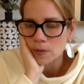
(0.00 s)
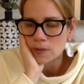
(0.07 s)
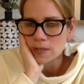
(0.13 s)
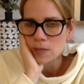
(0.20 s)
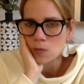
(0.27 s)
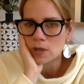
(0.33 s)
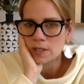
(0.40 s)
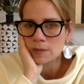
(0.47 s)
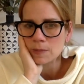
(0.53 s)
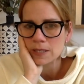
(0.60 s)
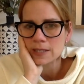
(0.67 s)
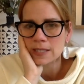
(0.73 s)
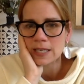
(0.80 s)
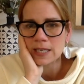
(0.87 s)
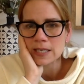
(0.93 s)
They want to be
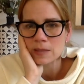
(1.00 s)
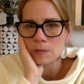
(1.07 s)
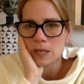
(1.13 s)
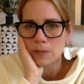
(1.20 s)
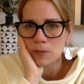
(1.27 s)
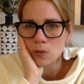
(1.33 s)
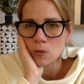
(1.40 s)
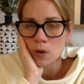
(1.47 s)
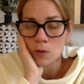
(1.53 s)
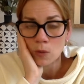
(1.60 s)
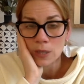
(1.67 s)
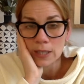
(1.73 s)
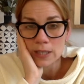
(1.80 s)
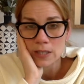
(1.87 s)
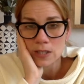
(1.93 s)
seen as people who are
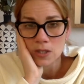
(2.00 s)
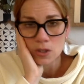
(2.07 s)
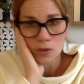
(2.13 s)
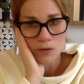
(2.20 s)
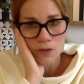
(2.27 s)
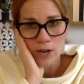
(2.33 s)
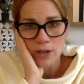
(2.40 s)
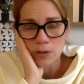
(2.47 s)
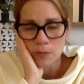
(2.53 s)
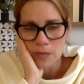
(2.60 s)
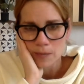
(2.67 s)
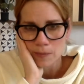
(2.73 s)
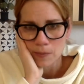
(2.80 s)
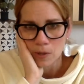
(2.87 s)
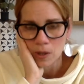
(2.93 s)
willing to do for other
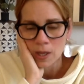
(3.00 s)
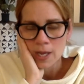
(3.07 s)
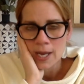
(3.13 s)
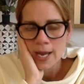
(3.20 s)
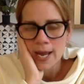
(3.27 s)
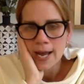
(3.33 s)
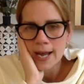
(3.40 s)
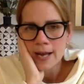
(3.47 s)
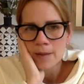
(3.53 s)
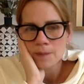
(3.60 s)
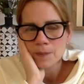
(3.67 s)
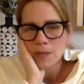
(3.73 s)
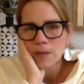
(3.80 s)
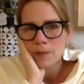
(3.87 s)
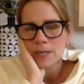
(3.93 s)
people.
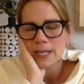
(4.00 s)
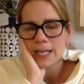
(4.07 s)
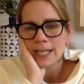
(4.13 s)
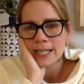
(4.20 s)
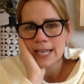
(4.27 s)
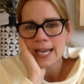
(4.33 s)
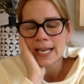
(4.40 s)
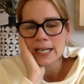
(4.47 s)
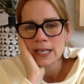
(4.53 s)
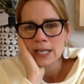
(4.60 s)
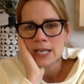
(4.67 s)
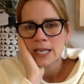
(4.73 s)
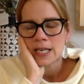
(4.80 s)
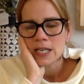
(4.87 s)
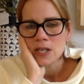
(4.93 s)
But again,
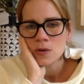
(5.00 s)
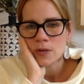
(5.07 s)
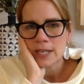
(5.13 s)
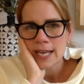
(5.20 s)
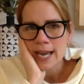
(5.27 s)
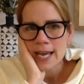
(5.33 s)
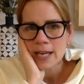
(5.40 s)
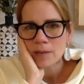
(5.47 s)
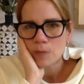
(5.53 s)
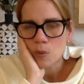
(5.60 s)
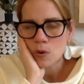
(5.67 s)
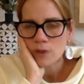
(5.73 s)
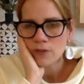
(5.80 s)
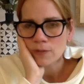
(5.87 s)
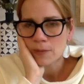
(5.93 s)
you can't pour
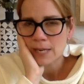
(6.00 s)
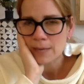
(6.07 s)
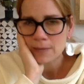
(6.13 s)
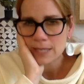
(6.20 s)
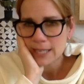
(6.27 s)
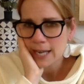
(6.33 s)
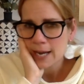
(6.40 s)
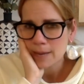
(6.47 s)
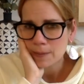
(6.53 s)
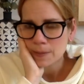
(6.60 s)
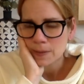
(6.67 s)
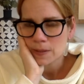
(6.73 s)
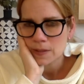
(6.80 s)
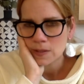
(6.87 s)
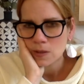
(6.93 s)
from an empty cup.
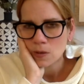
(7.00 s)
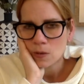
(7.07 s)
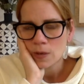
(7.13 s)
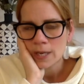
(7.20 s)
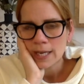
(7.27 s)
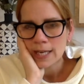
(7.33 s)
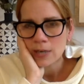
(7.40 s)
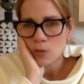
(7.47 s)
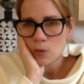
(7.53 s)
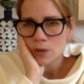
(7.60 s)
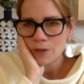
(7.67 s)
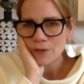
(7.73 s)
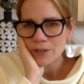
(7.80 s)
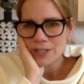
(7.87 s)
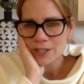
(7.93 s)
So in order
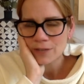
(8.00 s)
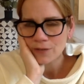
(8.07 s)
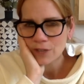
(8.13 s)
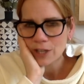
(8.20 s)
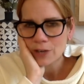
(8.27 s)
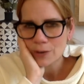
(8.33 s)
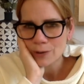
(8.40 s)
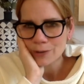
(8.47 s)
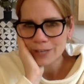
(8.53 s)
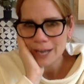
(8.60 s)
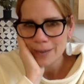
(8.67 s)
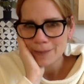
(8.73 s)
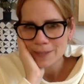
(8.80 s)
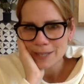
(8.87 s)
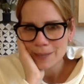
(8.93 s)
for us to fill our own
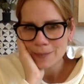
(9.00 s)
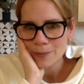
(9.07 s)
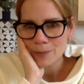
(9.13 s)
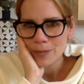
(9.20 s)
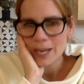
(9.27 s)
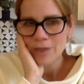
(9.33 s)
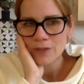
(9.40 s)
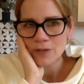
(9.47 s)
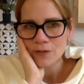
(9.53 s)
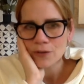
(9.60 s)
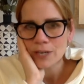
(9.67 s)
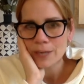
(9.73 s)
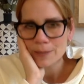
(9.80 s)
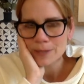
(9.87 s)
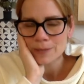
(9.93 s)
cups up, we have to free
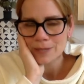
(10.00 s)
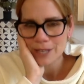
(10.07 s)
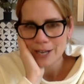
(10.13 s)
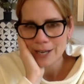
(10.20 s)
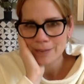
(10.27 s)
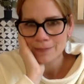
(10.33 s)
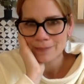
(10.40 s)
up some time.